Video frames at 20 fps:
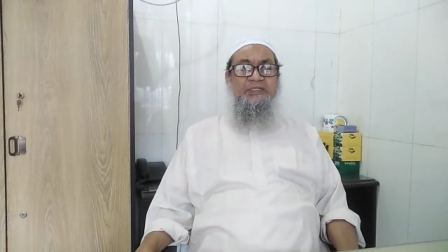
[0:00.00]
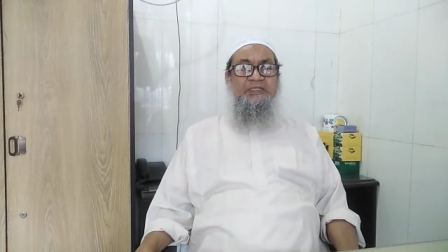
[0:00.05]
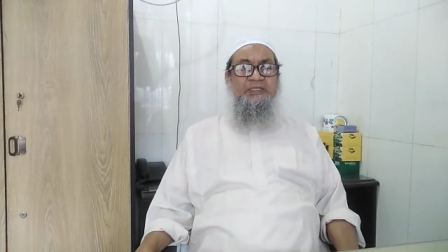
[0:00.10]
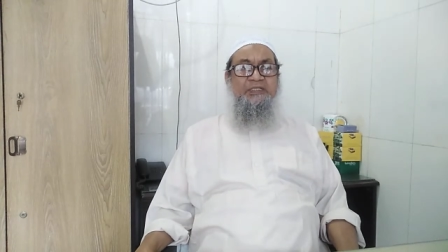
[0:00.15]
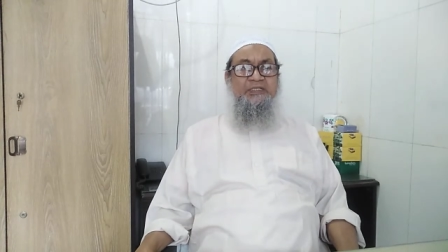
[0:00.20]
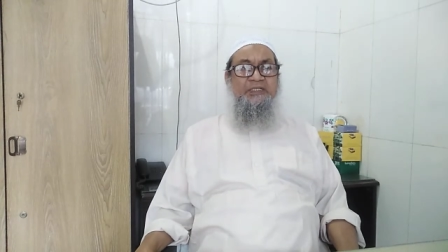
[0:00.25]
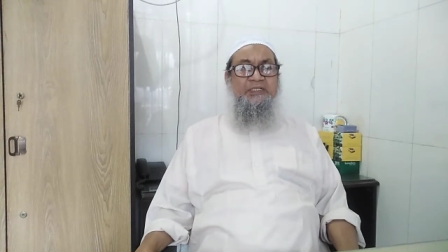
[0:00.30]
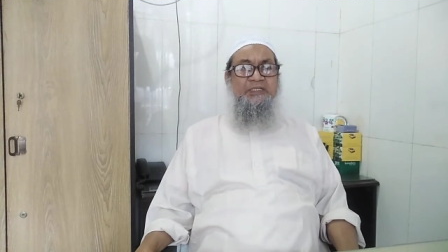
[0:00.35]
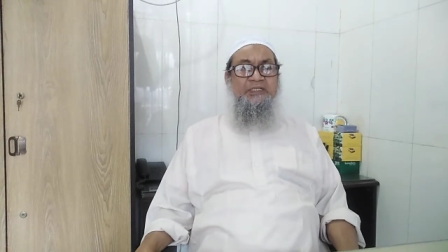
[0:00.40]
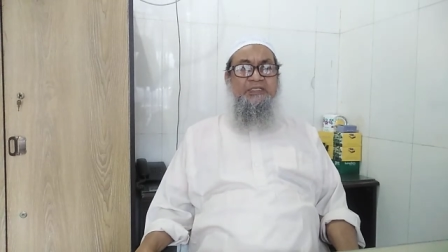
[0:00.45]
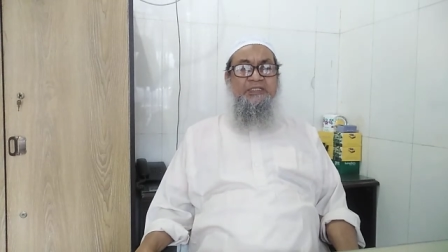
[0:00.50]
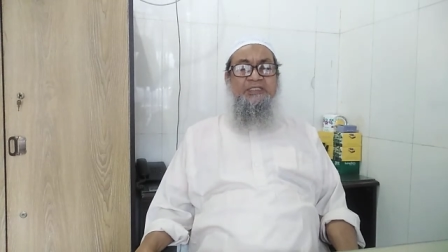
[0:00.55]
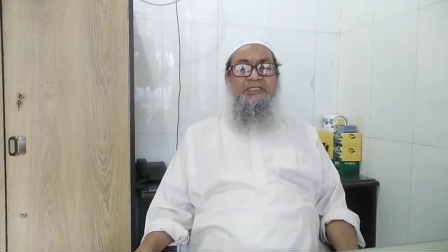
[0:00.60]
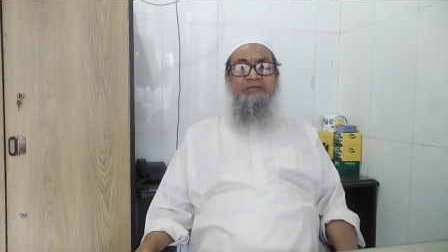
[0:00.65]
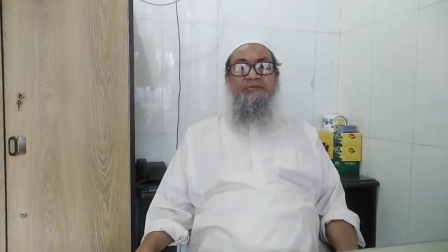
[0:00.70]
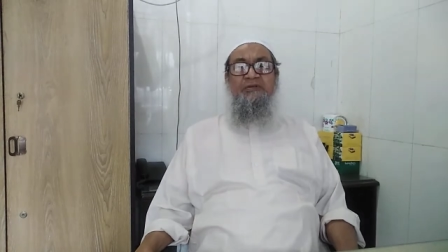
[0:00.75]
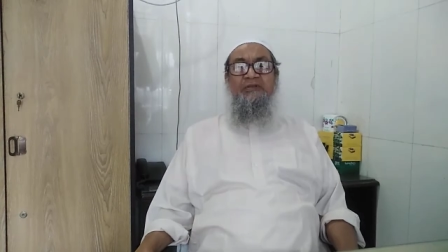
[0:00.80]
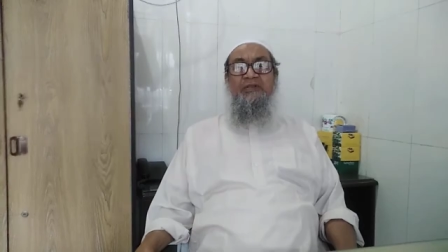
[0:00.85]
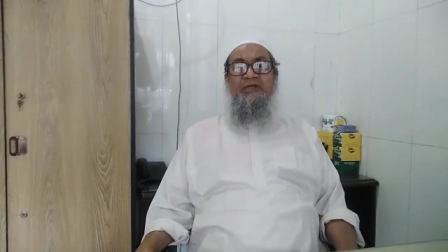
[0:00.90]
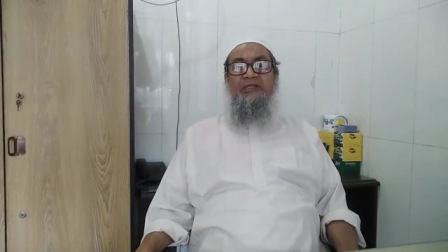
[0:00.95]
increases
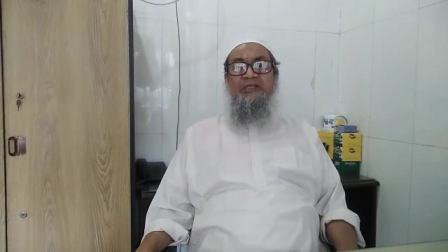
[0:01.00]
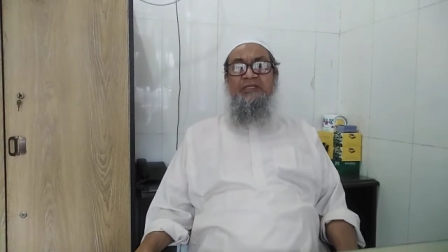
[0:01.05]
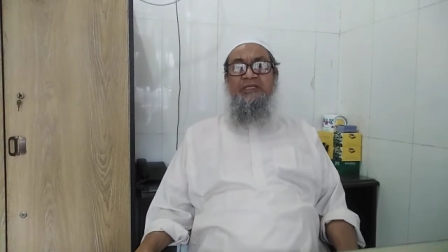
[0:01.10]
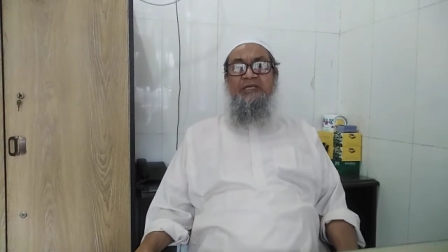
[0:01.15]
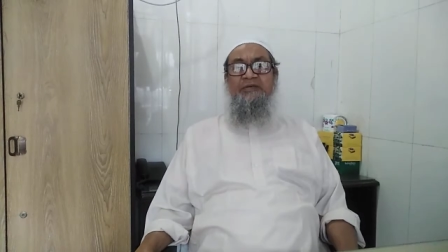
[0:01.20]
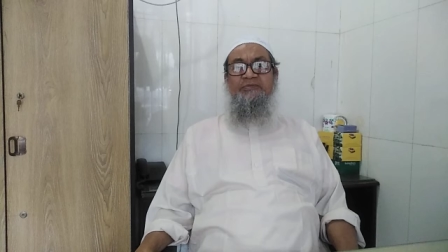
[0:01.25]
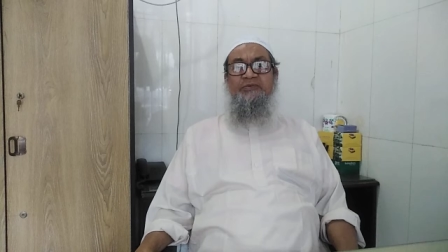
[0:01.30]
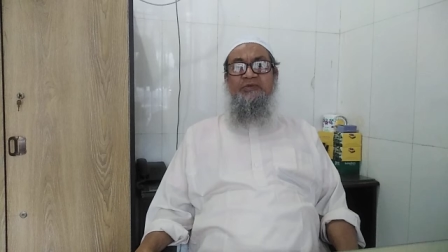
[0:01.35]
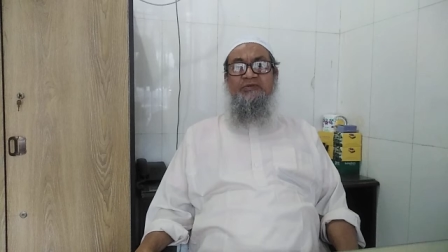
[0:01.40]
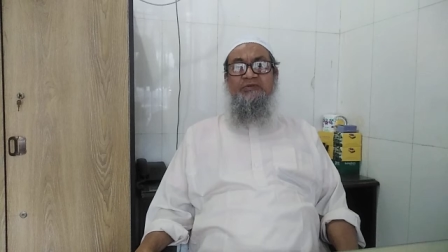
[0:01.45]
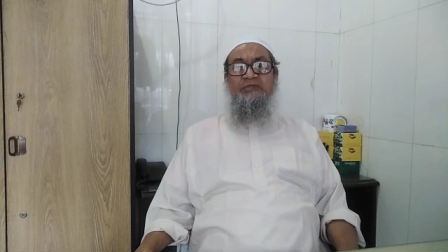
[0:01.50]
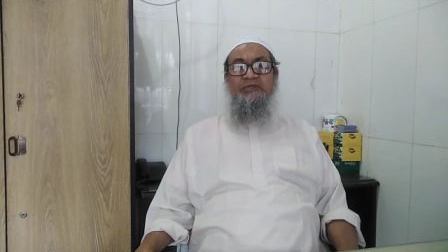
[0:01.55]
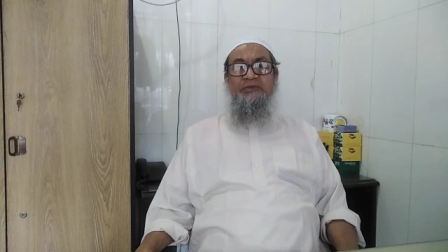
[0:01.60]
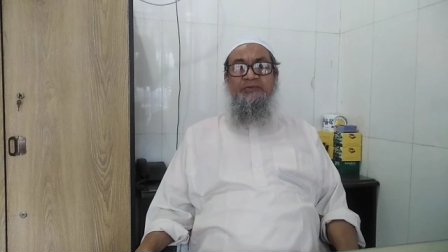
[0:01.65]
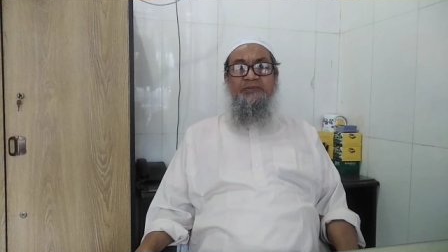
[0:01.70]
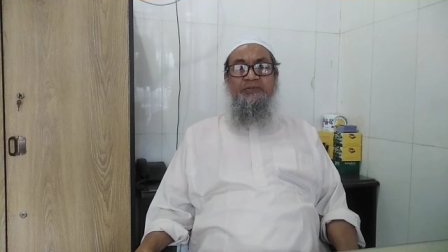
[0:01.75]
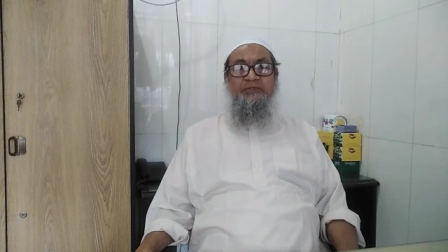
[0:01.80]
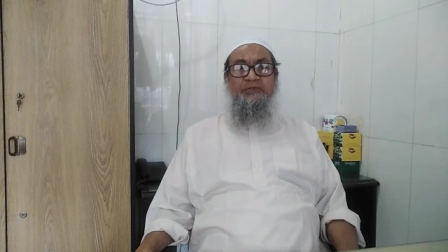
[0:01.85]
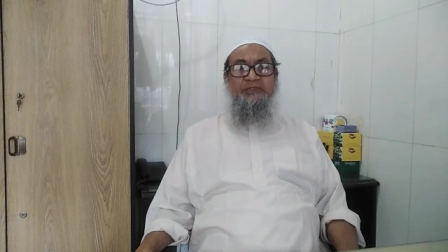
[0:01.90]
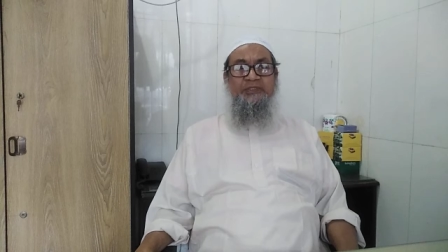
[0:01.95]
tubular reabsorption
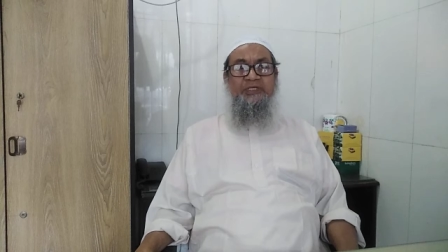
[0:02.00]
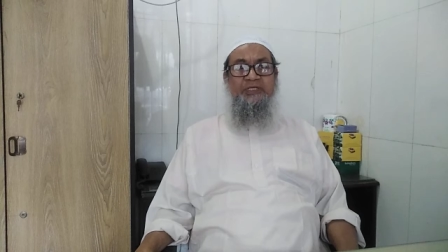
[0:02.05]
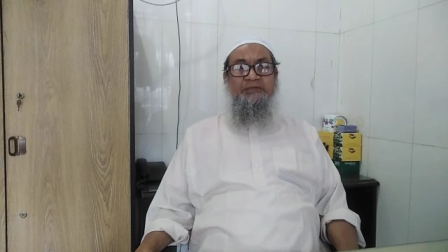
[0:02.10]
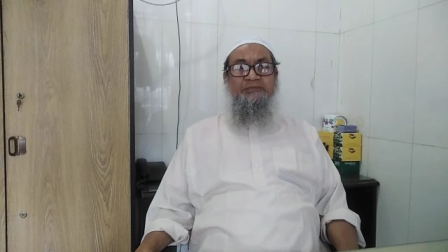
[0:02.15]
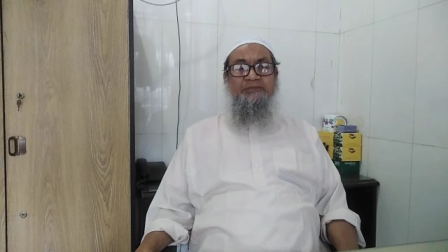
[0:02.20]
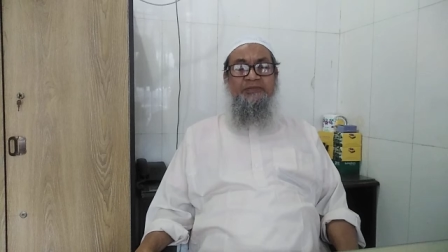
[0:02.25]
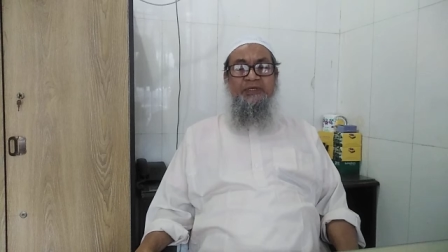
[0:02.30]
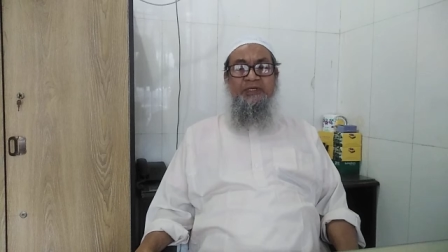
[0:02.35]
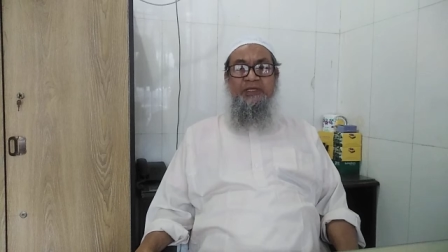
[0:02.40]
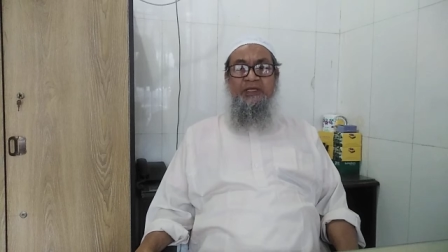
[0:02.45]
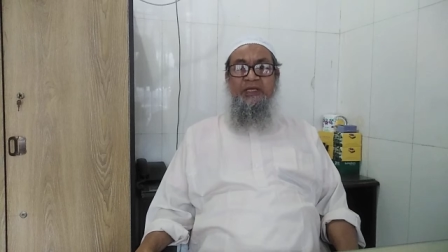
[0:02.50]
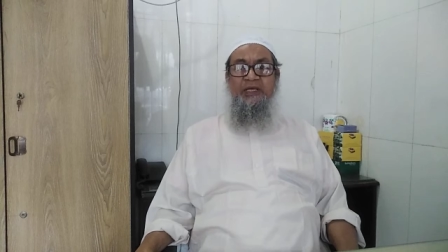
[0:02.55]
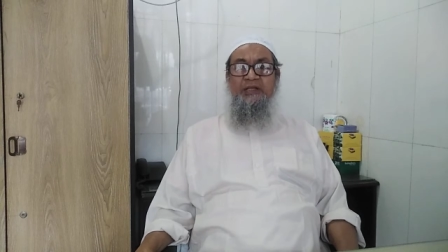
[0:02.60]
of sodium